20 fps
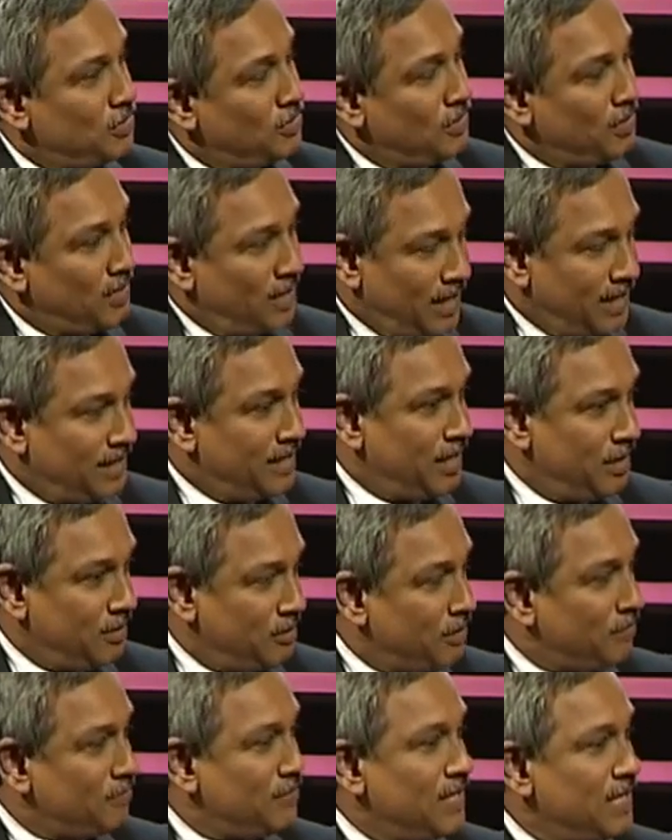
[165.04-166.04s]
So at the
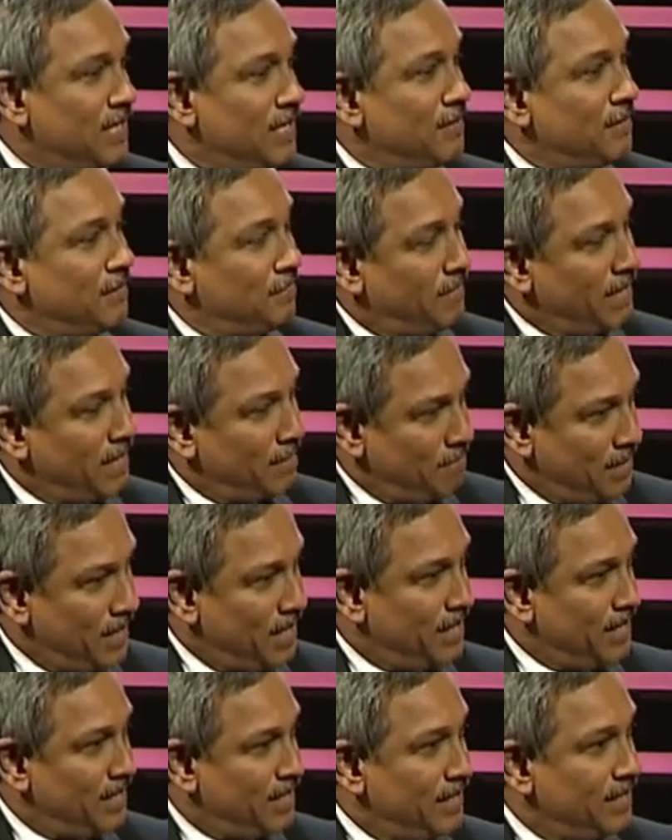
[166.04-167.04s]
end of their
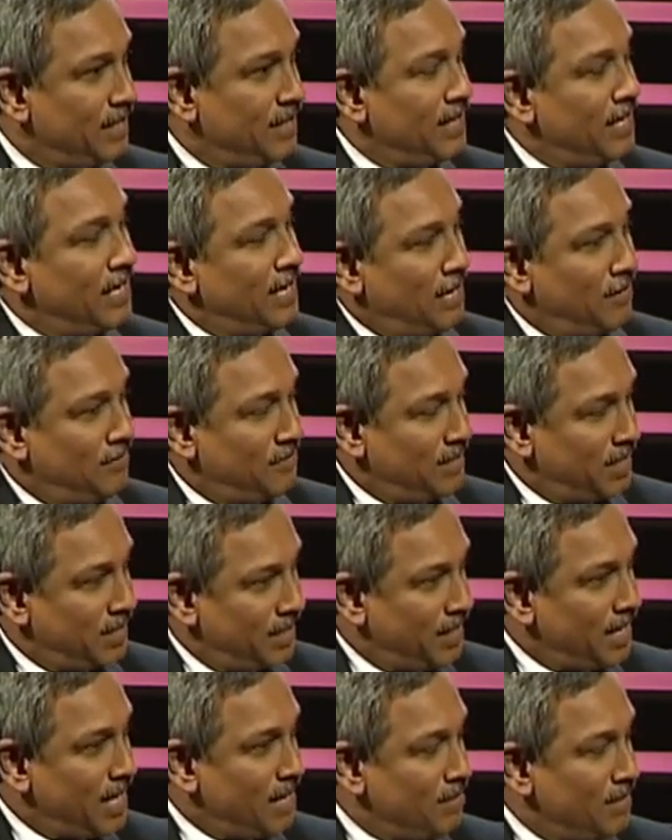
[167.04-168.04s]
period after the
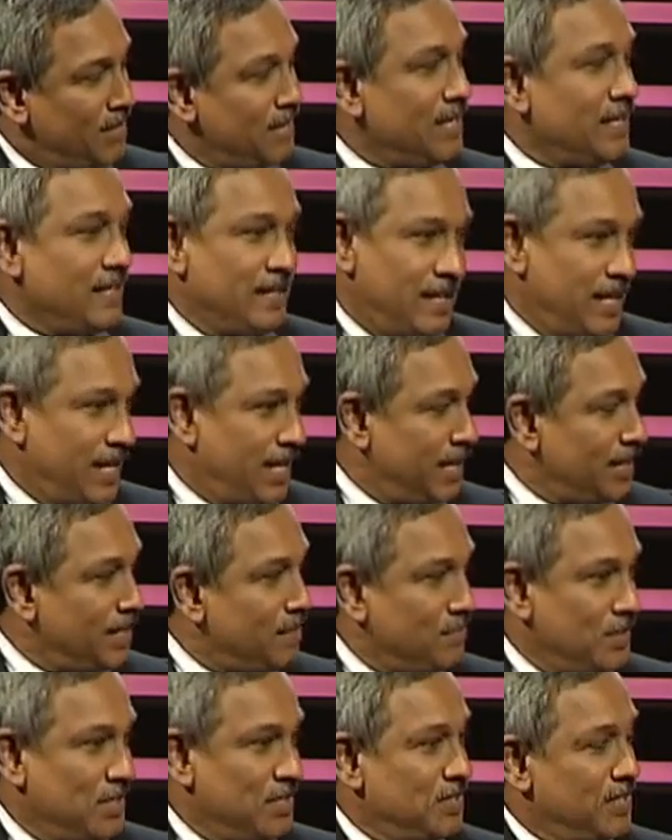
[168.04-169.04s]
retirement, they get the
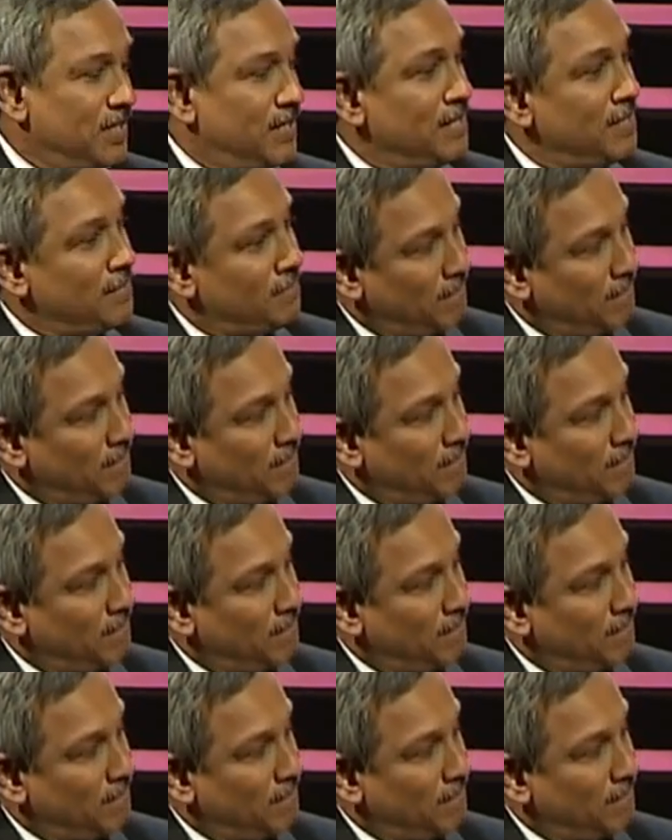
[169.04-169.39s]
pension.